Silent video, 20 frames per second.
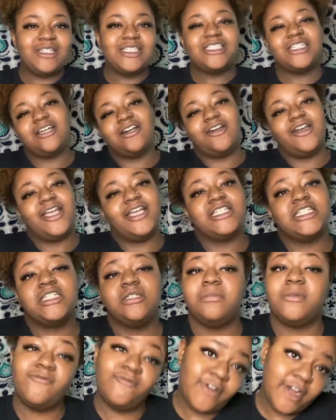It's your girl, Ashley
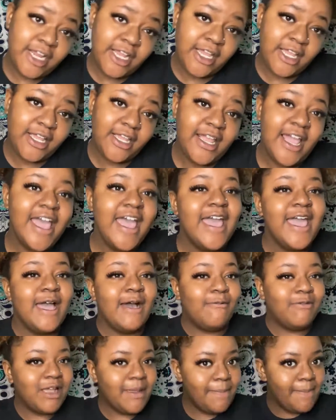Marie.
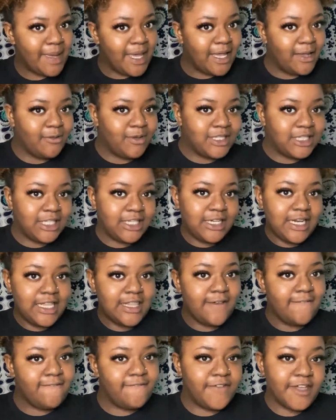And we back with
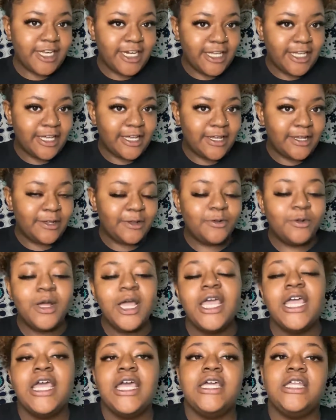another video.
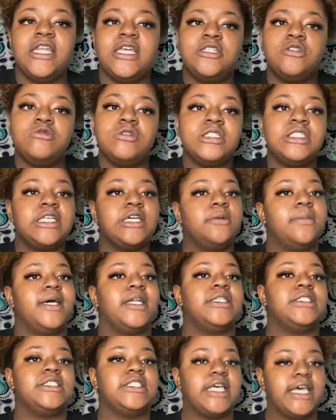And as you can tell by
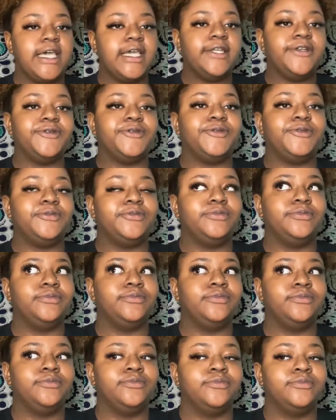the title,
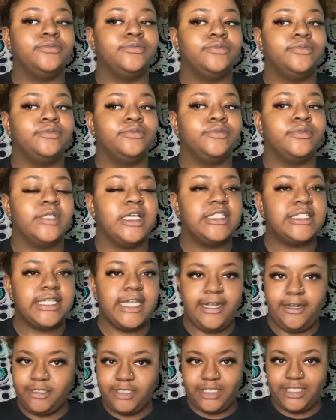it's a
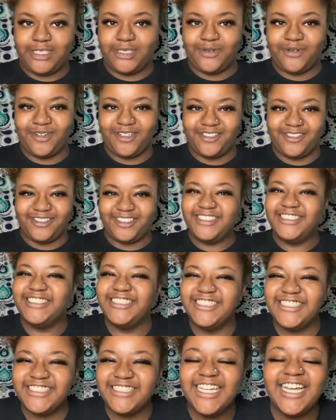hair tutorial.
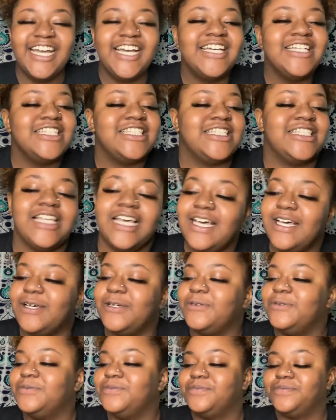
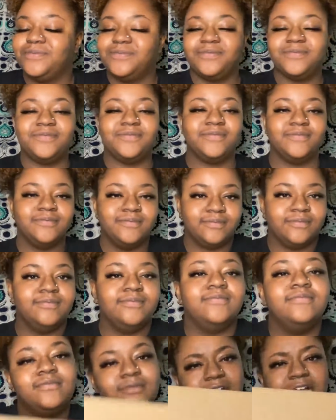So,
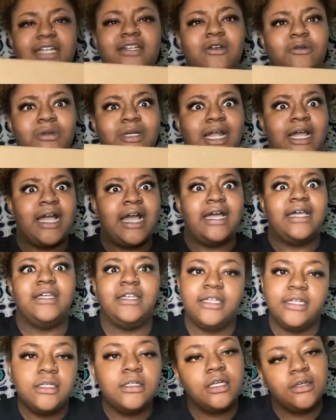I know what I got.
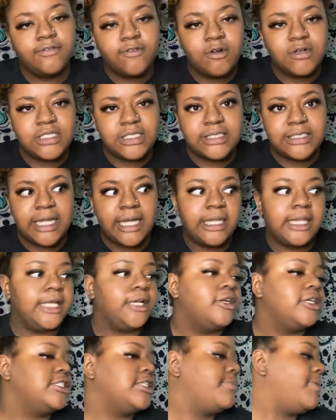And of course, it's not a
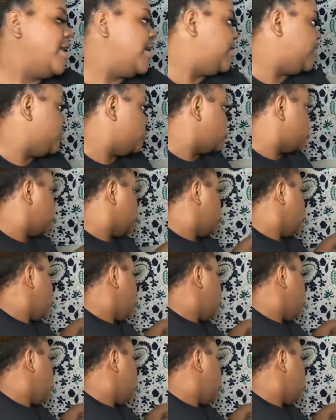letter, it's a package.